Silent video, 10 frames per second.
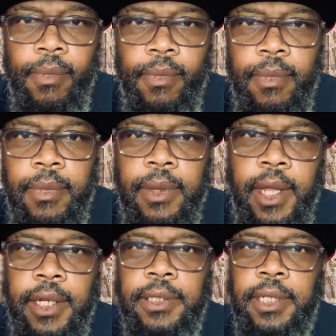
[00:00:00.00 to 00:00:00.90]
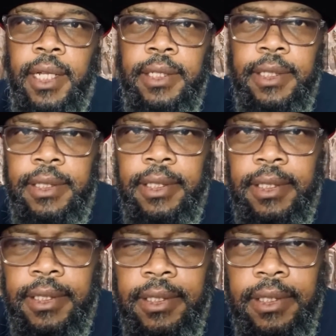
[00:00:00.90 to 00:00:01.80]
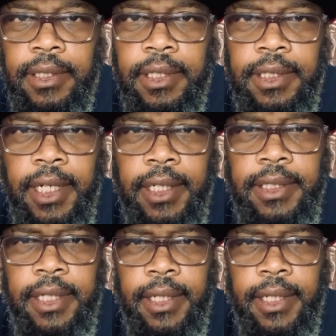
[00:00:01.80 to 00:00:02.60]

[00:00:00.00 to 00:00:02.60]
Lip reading: there's nothing to suggest that